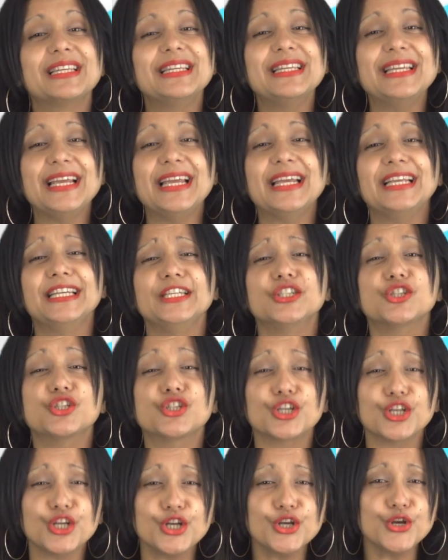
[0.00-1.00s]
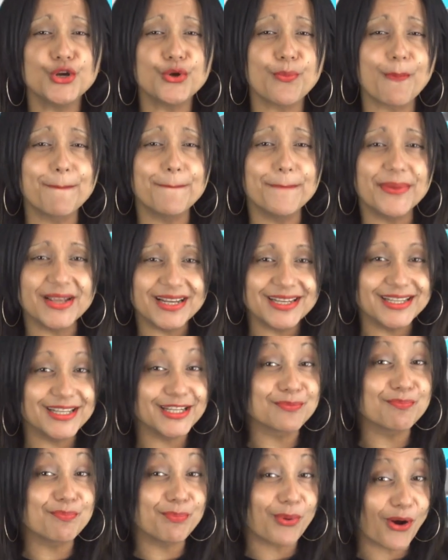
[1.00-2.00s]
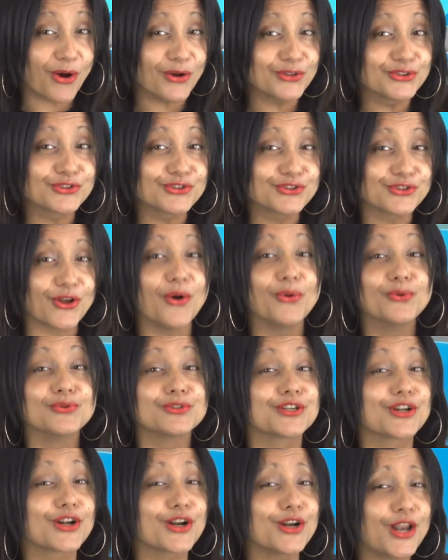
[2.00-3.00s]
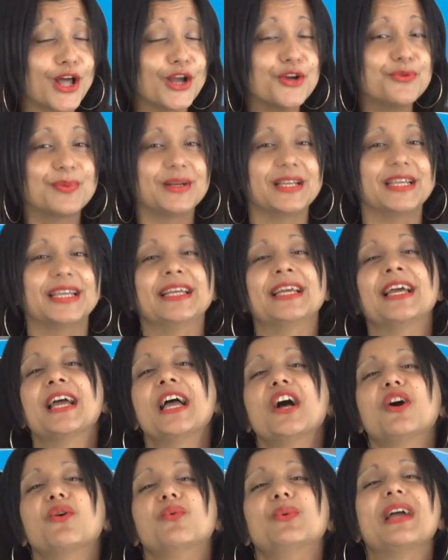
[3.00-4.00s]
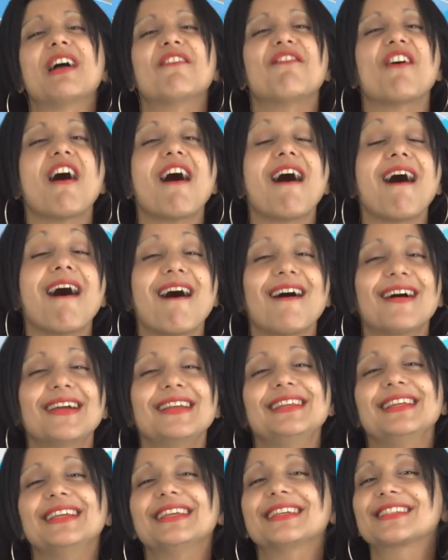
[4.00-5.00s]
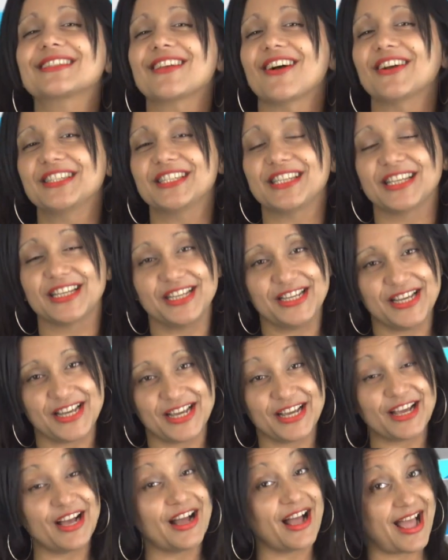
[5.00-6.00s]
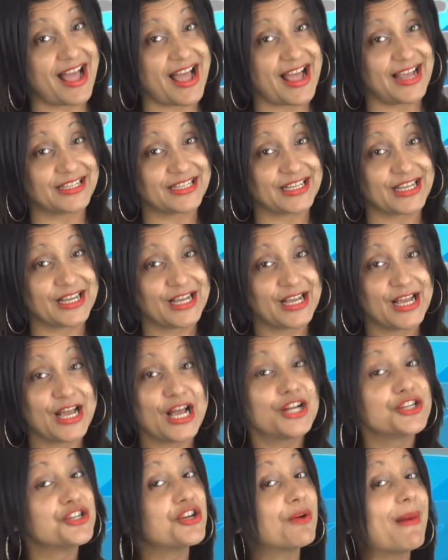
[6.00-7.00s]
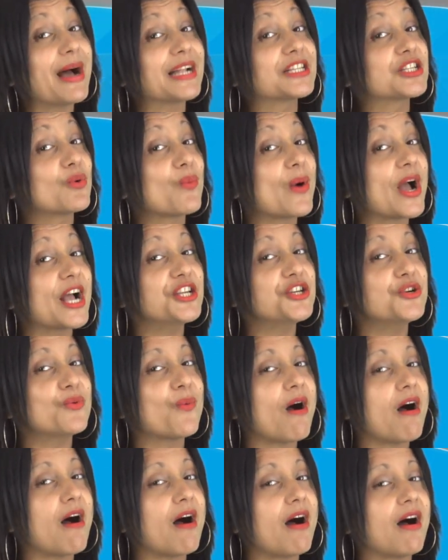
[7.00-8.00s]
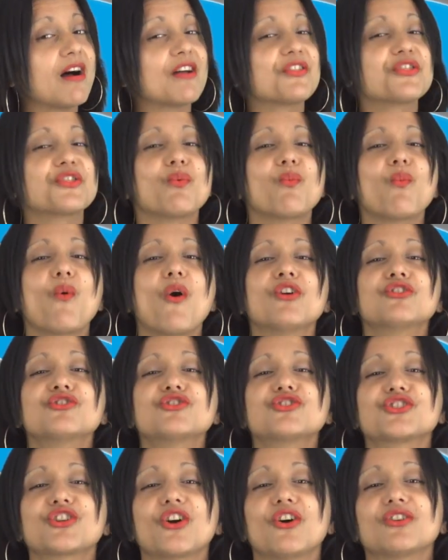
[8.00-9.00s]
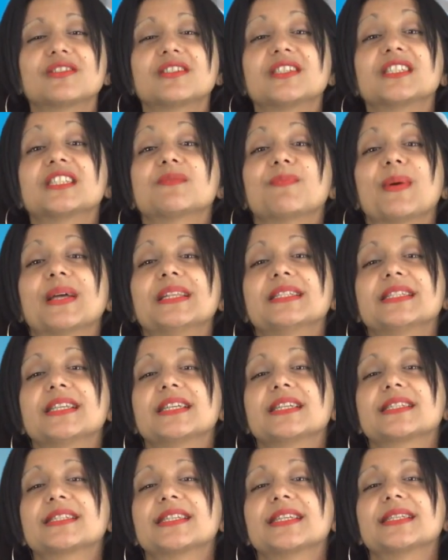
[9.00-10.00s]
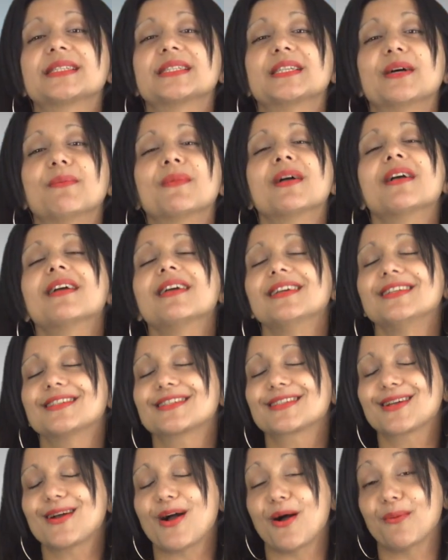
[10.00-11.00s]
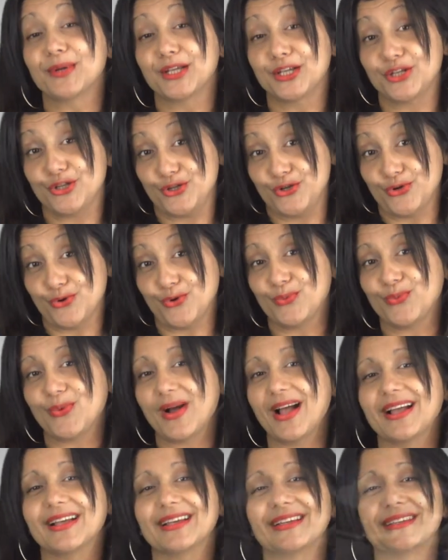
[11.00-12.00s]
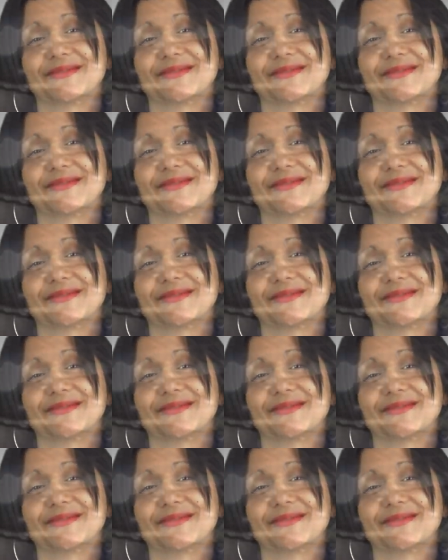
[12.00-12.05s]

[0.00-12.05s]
nearly 2 billion pods sold globally, we have a highly exciting year ahead. No matter where you are, the one-shot dispensing system is coming your way.